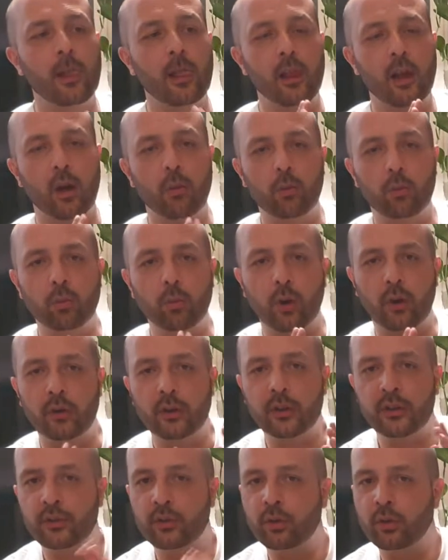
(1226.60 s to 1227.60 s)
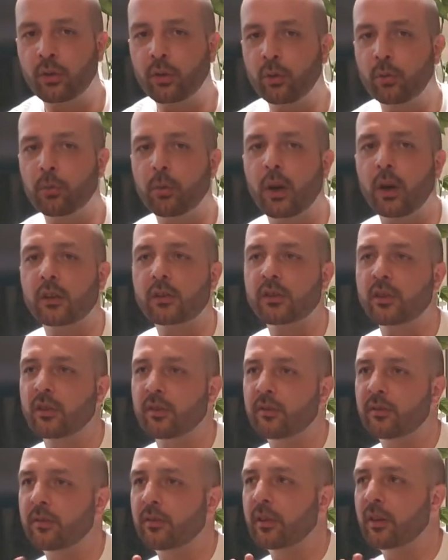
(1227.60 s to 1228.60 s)
I won't worry too much
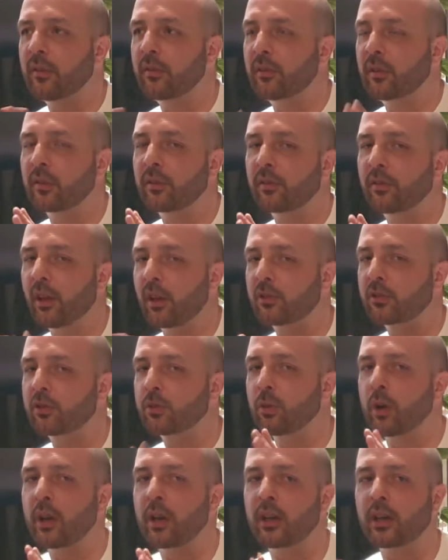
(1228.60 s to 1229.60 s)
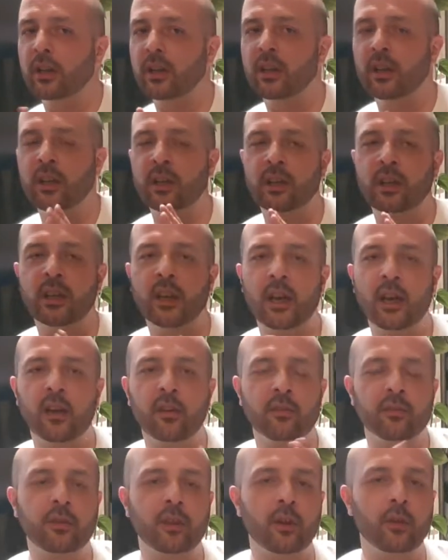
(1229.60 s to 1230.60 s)
if it's fluctuating in and out
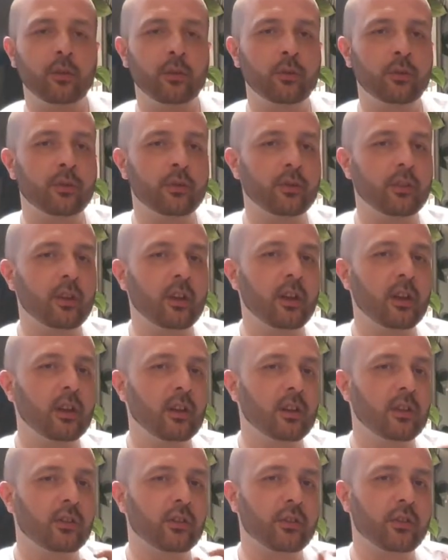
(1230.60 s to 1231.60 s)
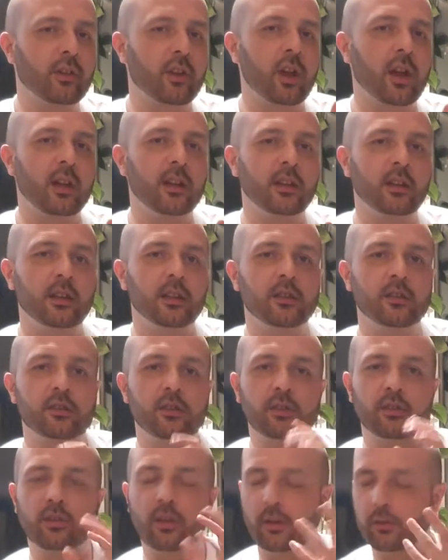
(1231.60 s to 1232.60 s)
of those slightly.
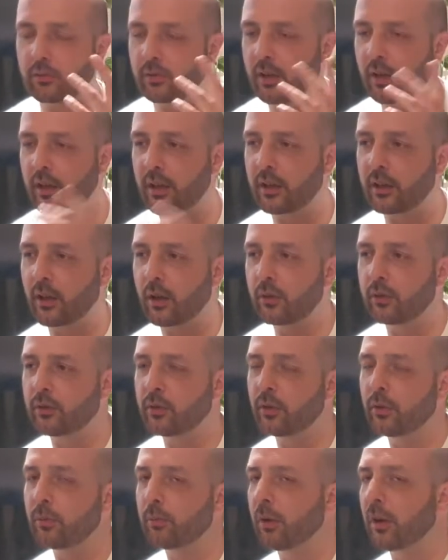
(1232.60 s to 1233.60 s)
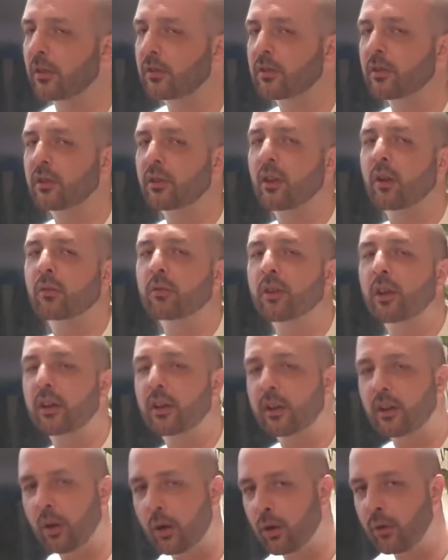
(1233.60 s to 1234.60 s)
Just don't let it go too much and don't let
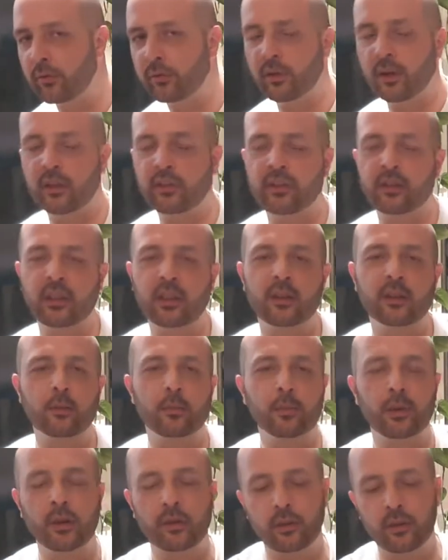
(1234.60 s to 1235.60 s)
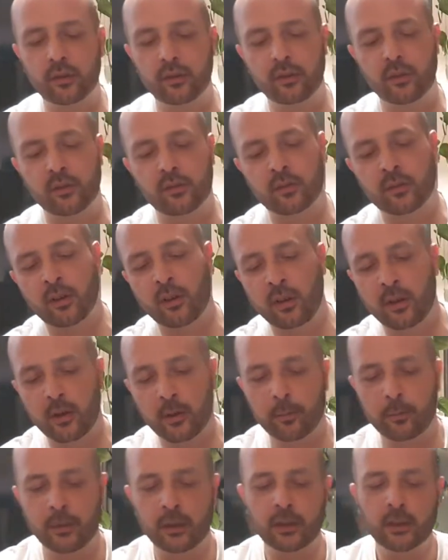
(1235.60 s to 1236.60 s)
it go over extended periods of time.